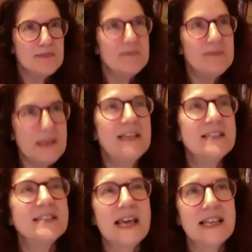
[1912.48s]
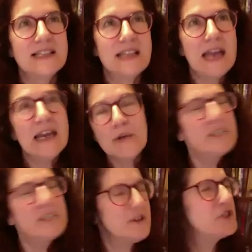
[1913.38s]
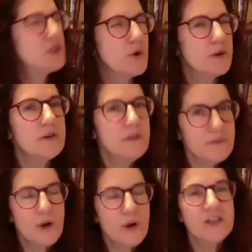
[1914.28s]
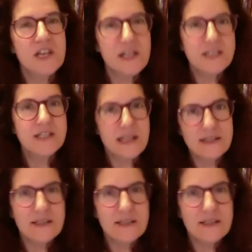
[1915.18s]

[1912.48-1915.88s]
piece that and I would say they're shorter projects that